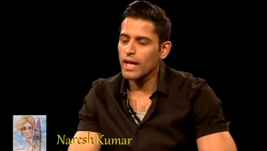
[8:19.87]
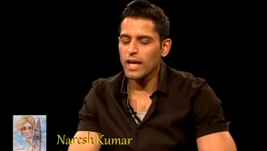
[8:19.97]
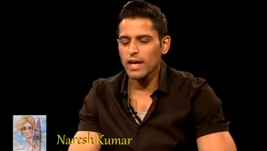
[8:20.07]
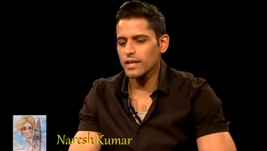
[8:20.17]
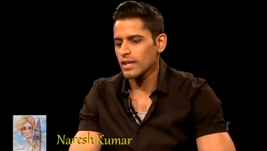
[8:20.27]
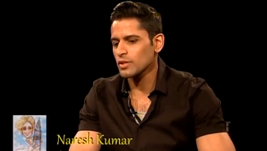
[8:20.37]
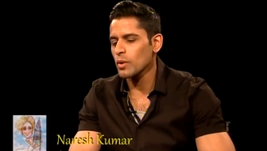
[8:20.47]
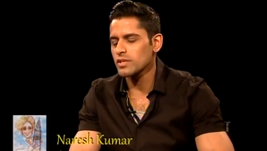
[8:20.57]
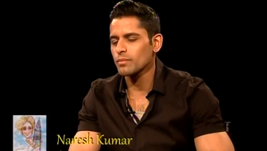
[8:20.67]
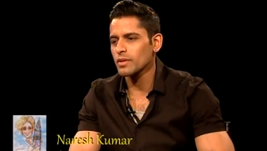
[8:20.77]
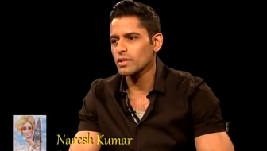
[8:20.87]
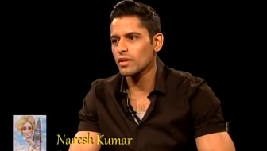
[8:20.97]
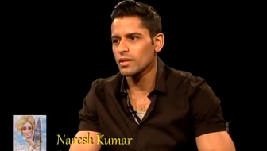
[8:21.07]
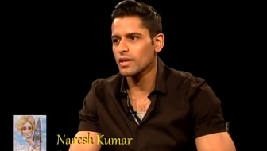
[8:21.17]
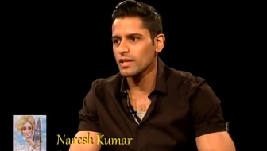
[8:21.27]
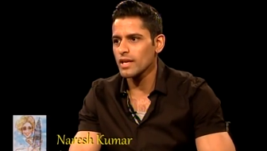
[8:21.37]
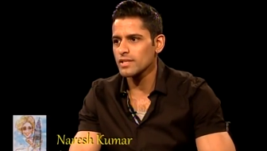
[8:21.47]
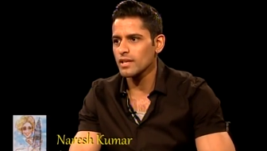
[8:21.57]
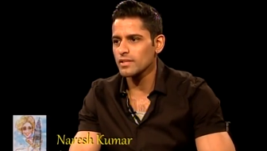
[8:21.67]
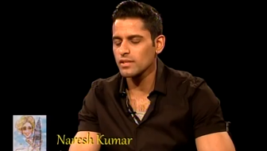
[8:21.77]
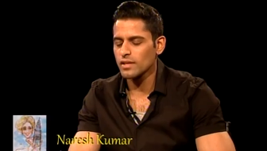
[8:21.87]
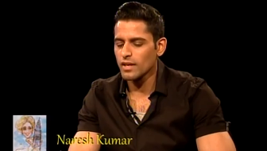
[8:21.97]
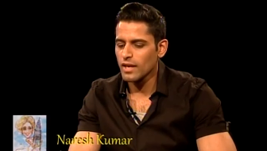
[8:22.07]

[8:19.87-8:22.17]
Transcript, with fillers: and it's quite similar to London in that sense.